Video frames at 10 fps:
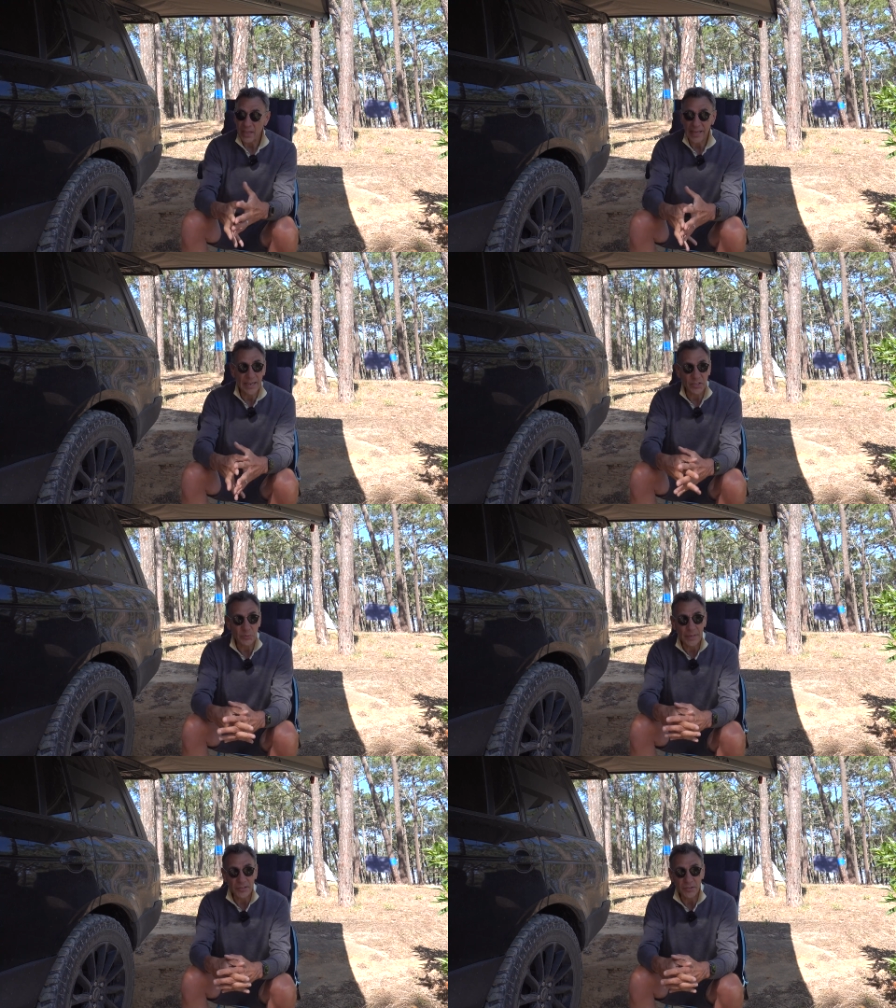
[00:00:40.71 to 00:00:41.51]

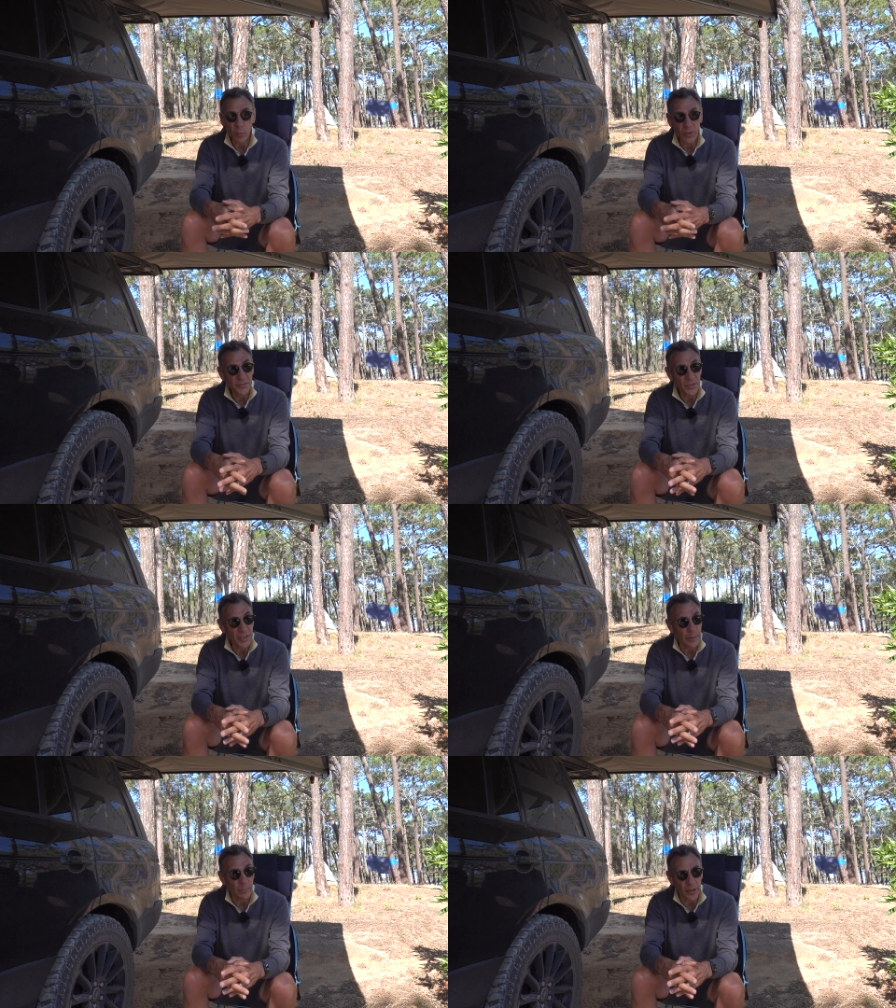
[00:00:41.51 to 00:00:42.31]
inexpensive ones to
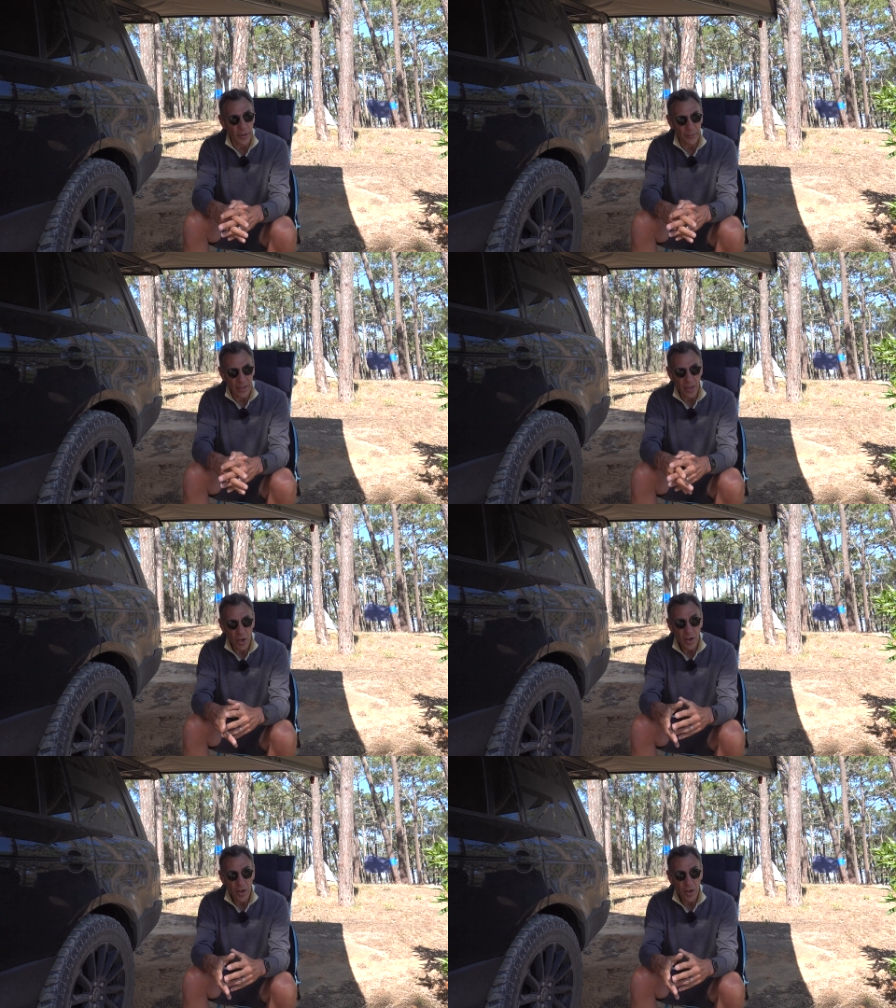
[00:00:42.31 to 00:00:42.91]
keep you going.